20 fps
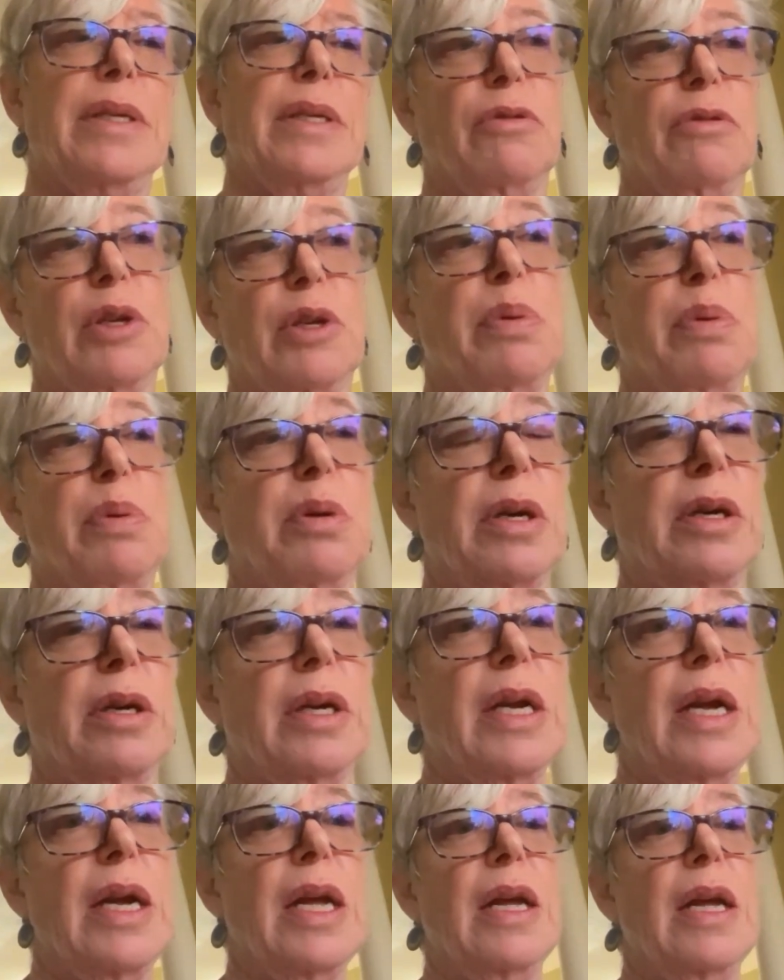to report
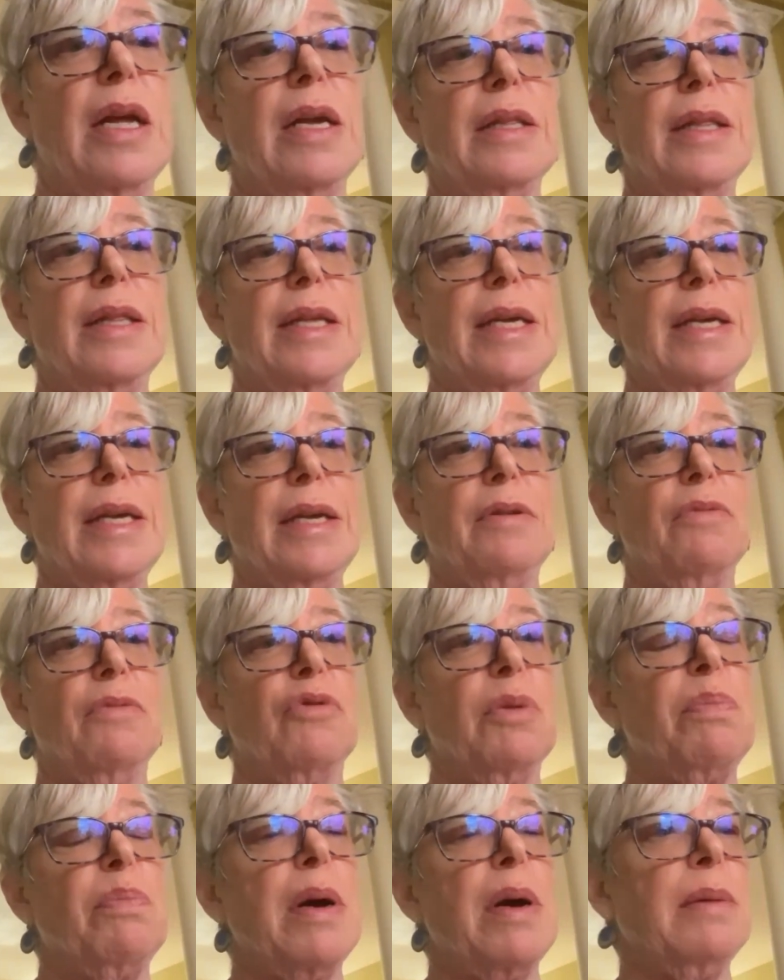the
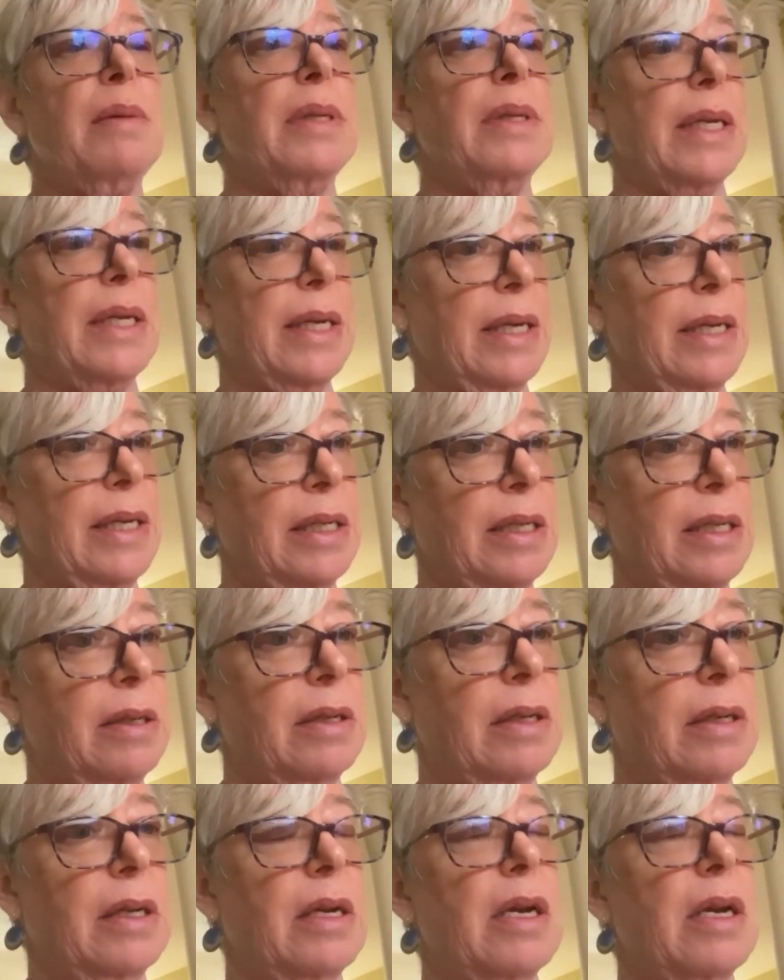Republican